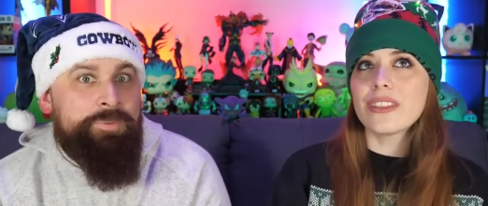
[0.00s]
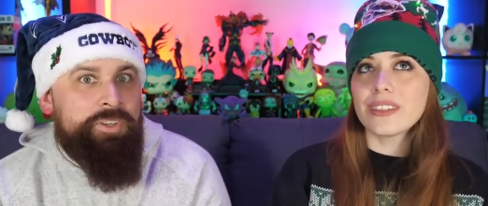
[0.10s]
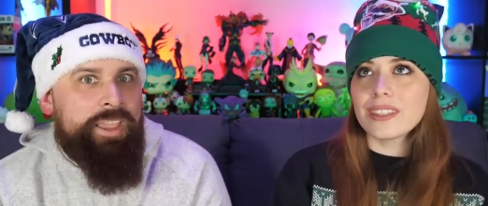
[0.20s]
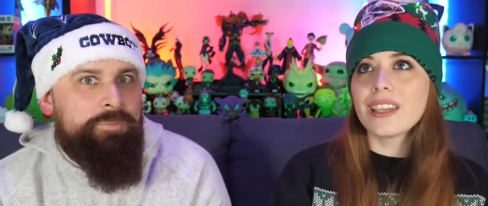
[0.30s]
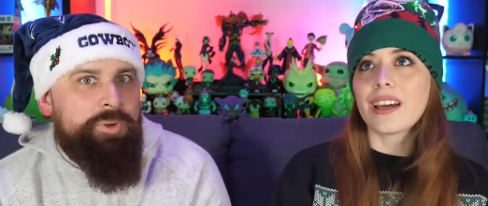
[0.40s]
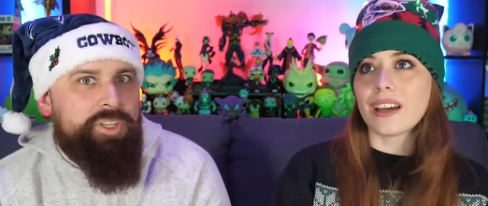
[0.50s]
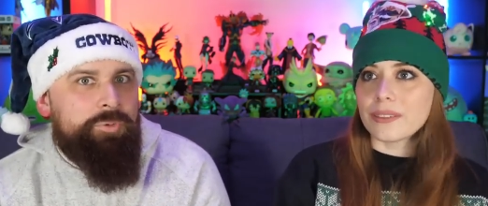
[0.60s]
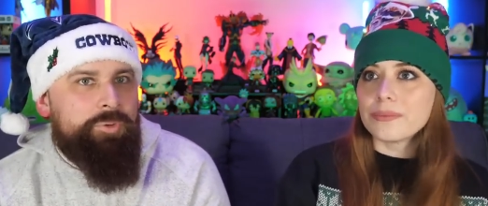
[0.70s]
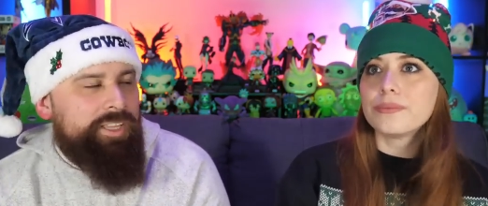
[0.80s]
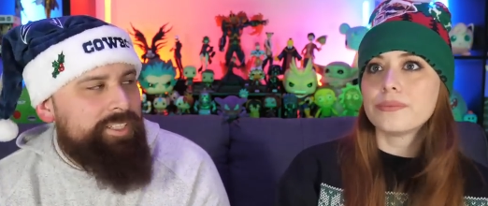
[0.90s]
Speaker 1: I feel everyone yeah. could
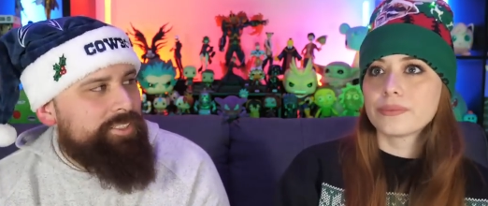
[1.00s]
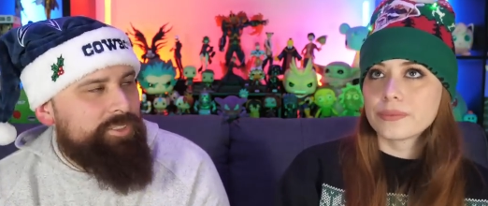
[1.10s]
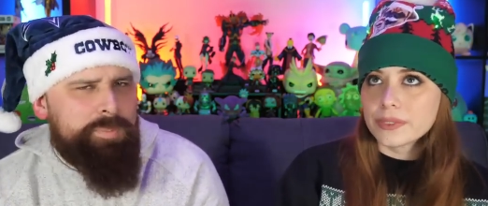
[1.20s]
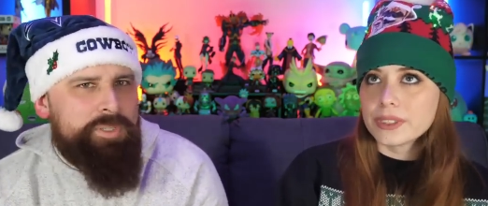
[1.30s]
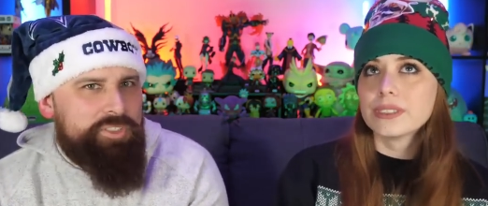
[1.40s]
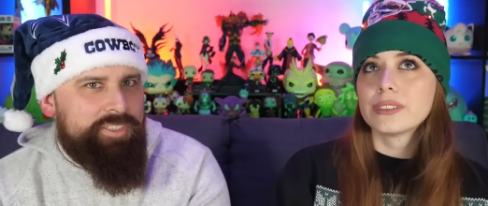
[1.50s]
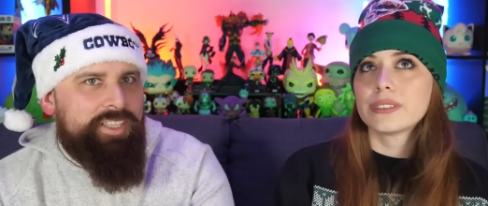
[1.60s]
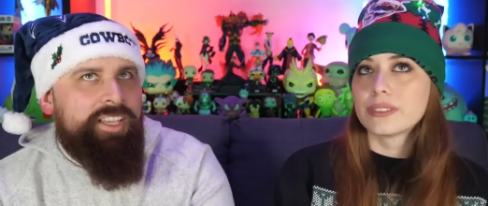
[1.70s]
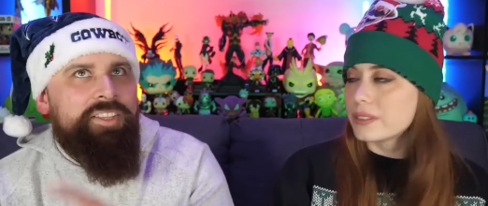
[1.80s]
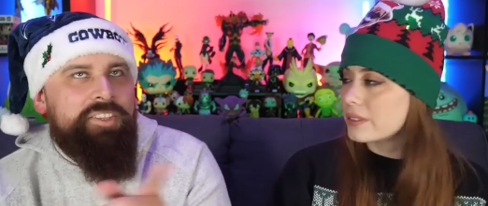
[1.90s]
relate to, especially the
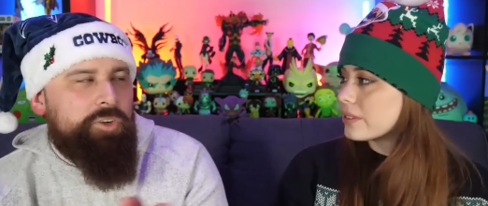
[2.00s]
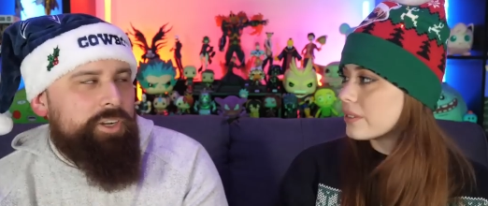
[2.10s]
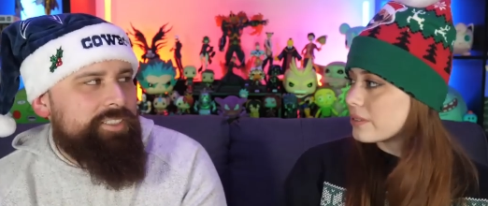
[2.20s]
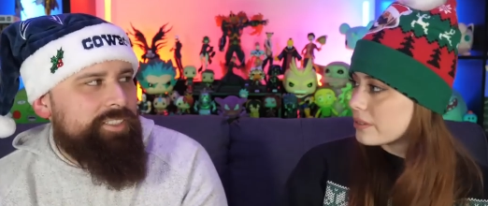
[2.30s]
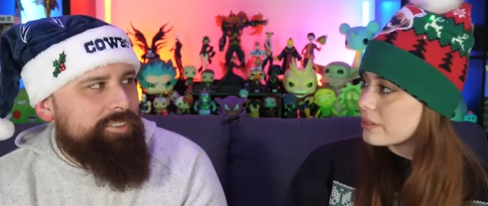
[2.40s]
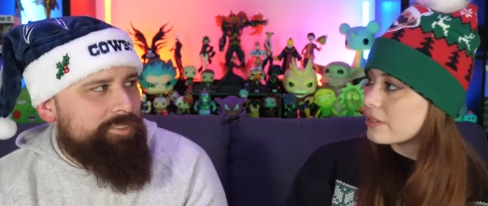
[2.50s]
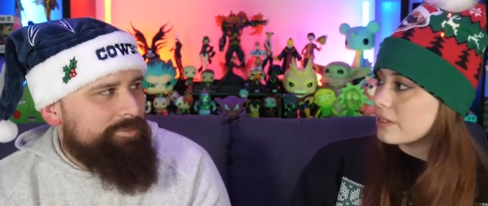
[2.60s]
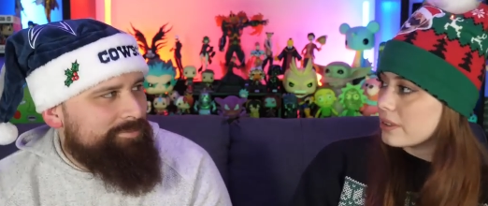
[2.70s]
the crazy uncle.